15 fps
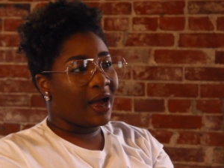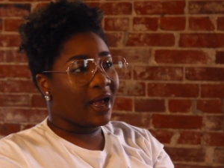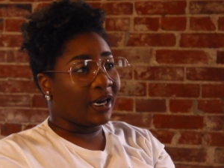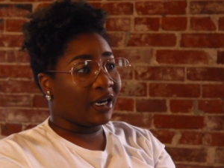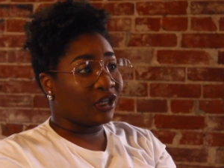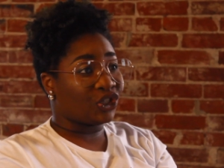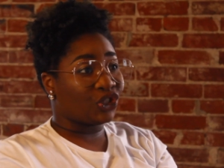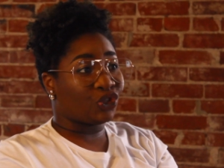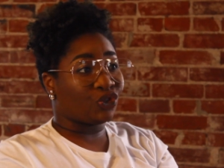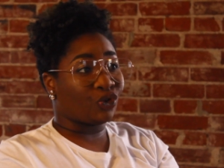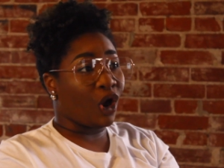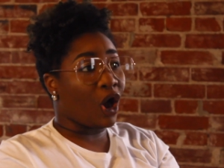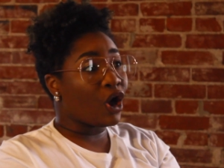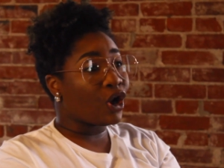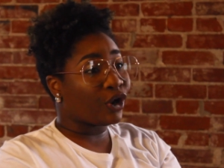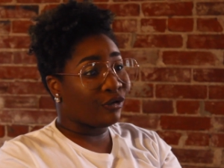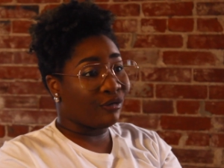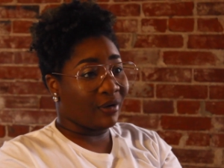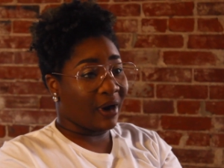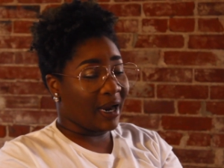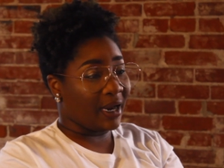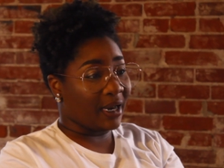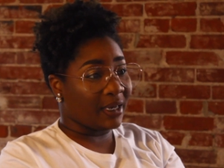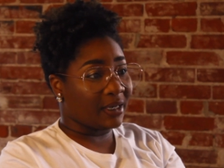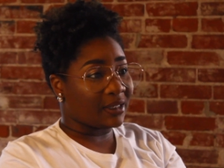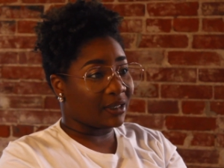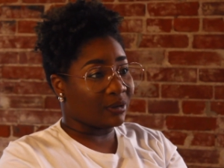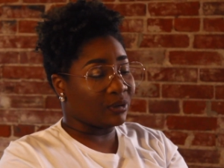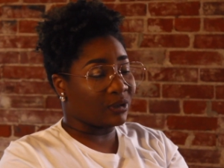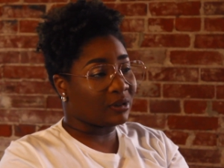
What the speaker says: at a stronger rate. It